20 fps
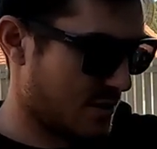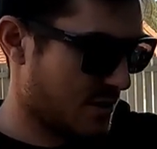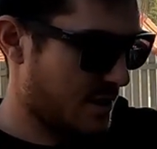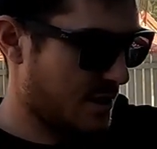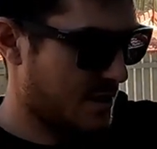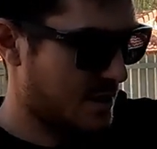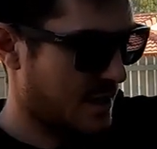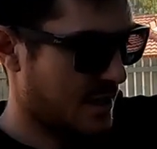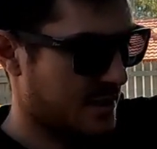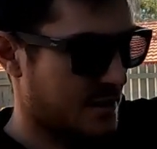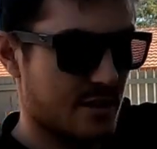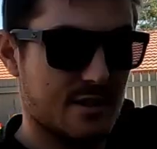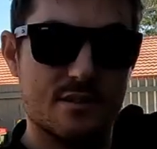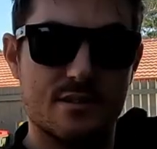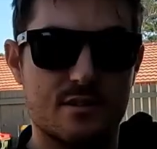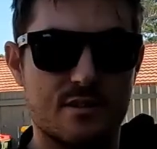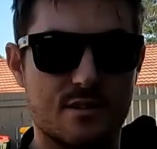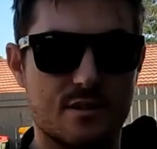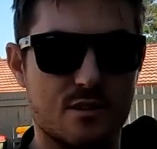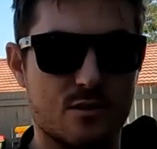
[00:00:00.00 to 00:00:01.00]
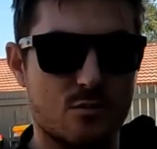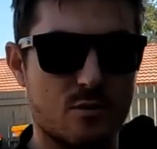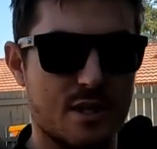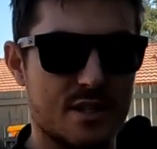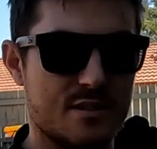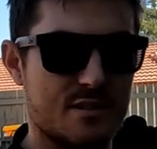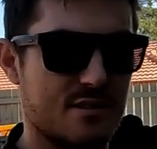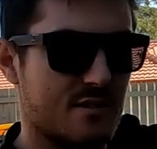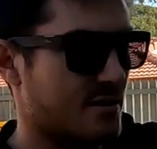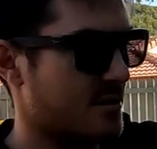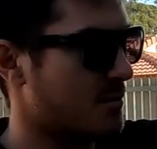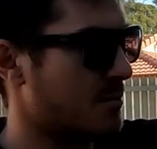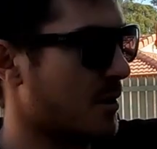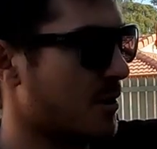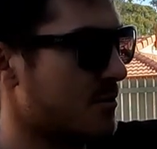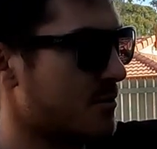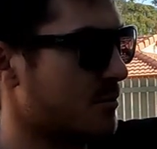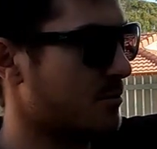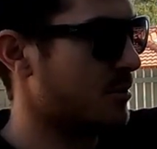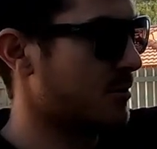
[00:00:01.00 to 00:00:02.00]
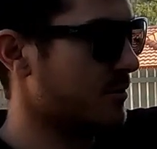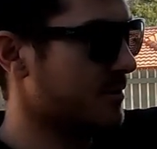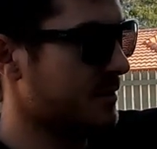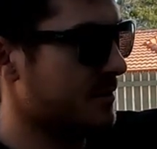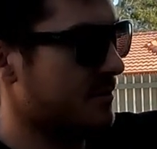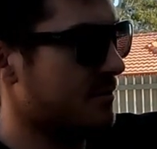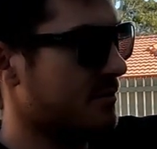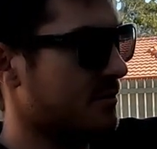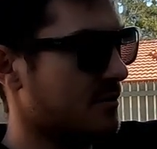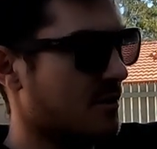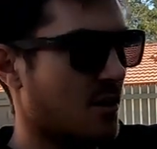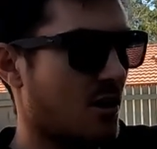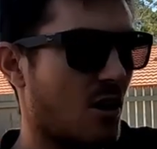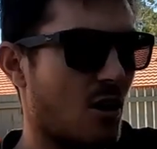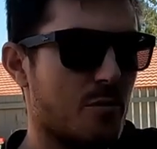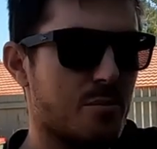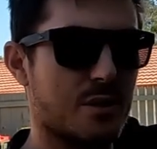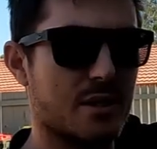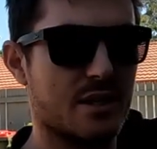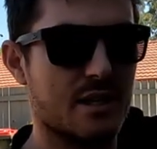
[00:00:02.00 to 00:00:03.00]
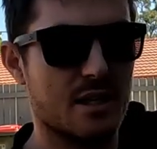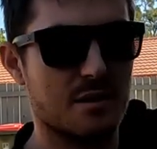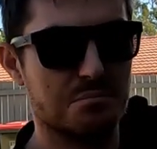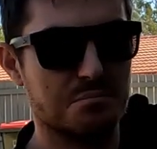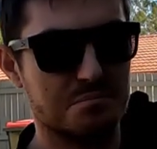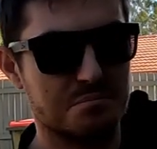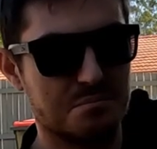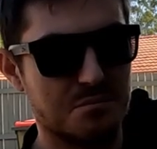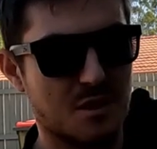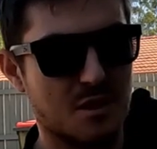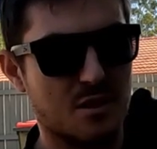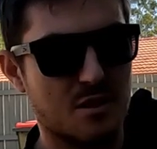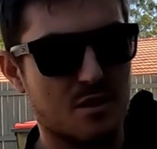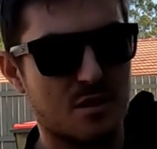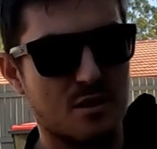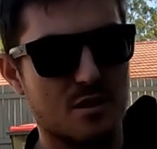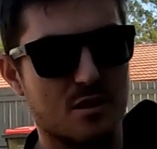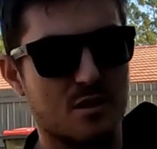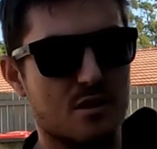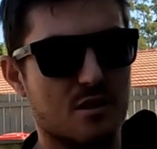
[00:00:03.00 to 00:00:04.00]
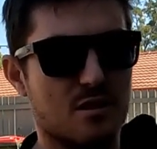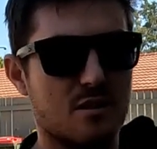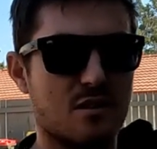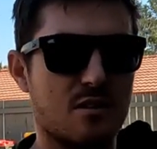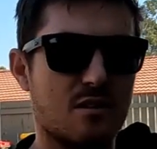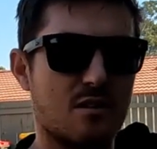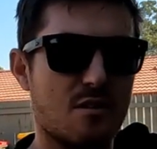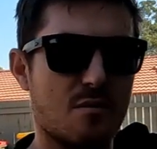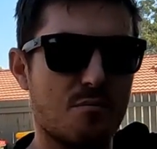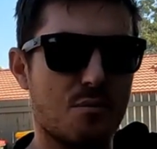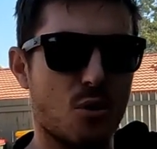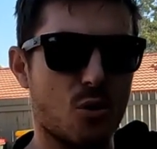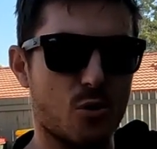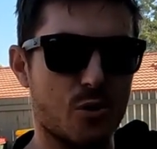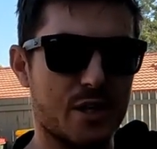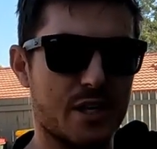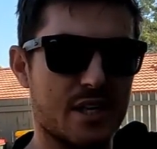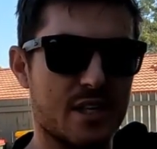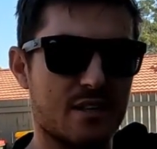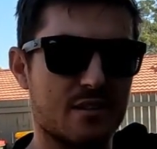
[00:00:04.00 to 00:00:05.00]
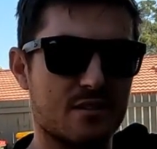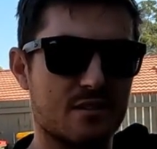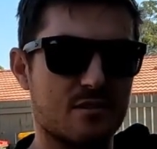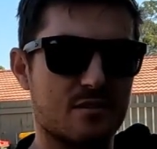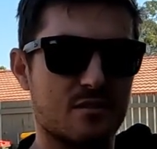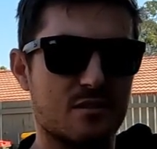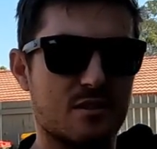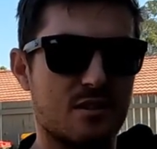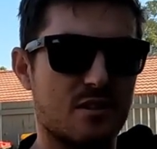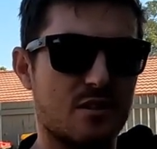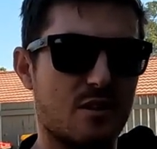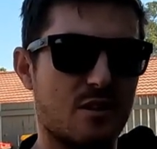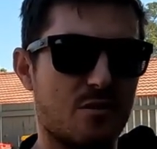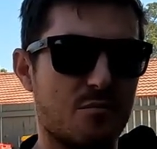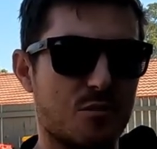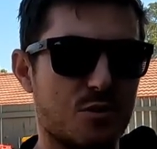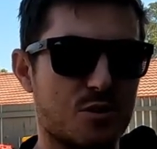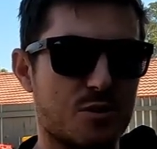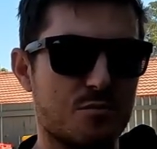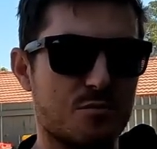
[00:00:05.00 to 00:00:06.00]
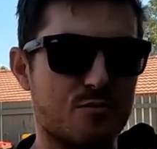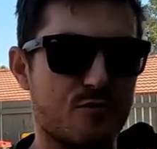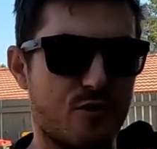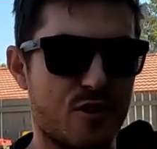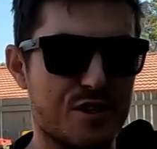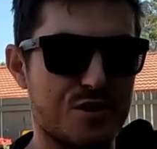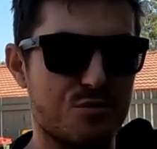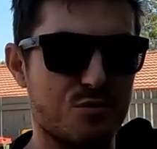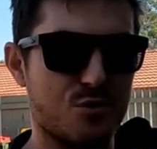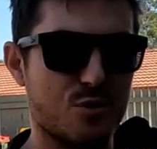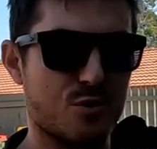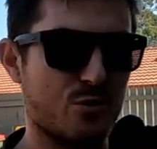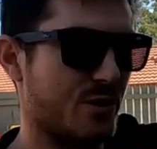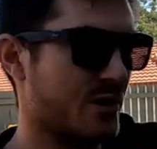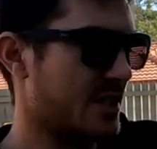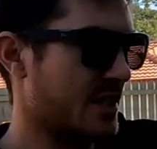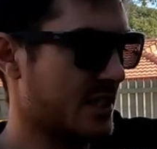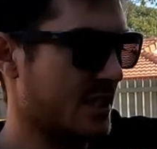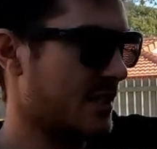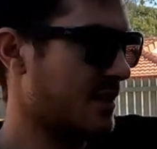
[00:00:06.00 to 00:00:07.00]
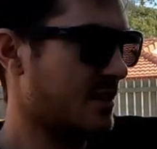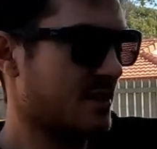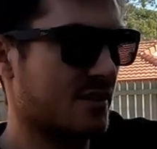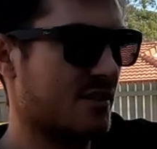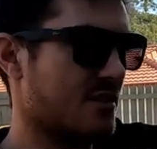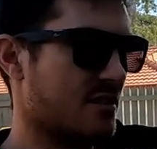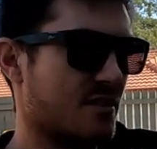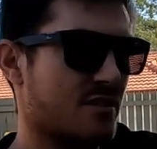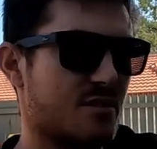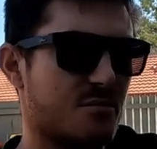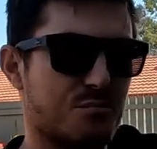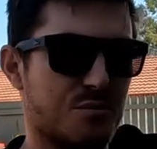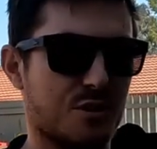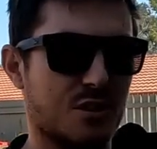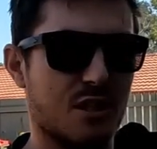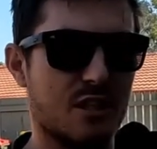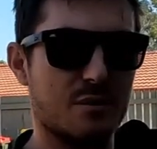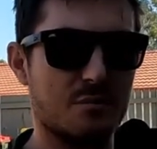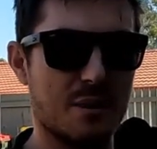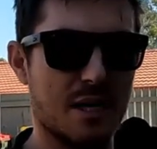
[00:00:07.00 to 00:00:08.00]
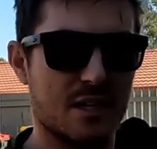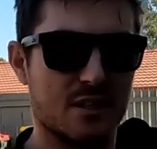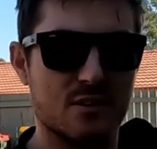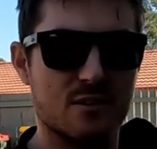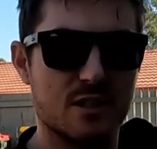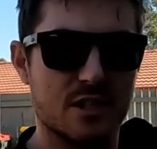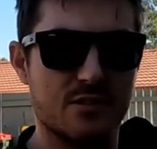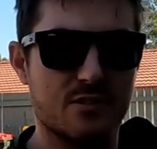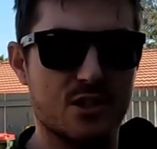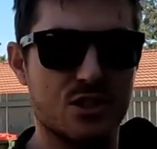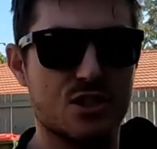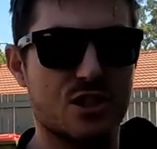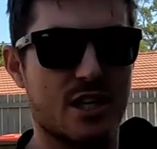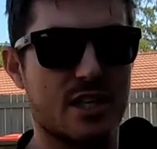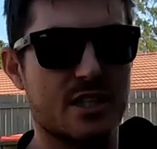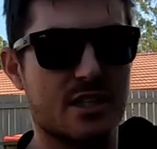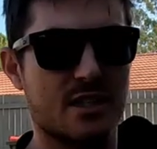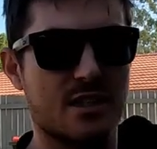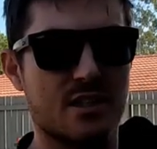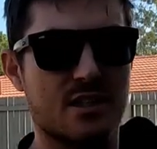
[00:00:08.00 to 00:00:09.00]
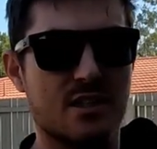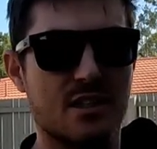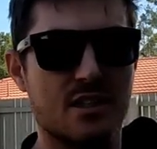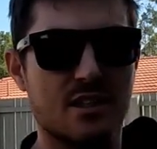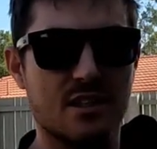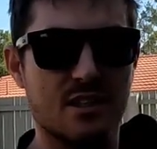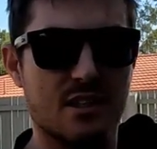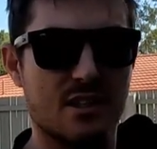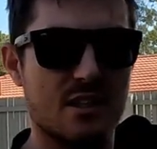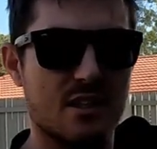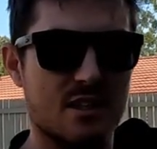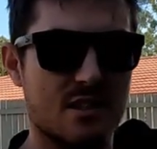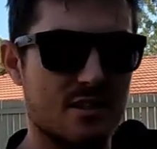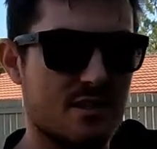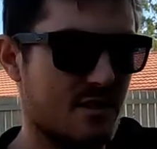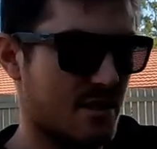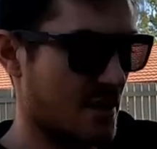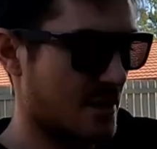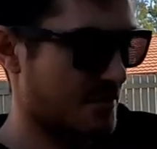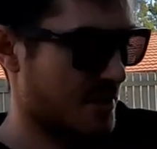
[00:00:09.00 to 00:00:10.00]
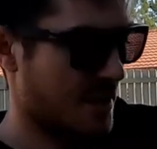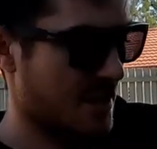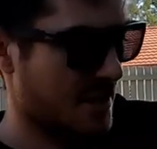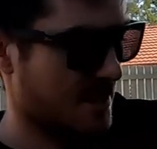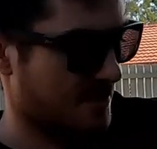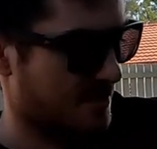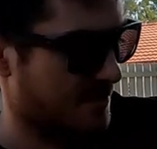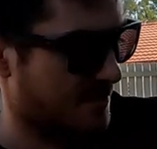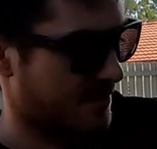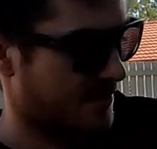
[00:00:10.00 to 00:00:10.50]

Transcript: you take this to your waste disposal point, open it up, pour it out, put some fresh water in there, put the lid back on, give it a shake, and the same again.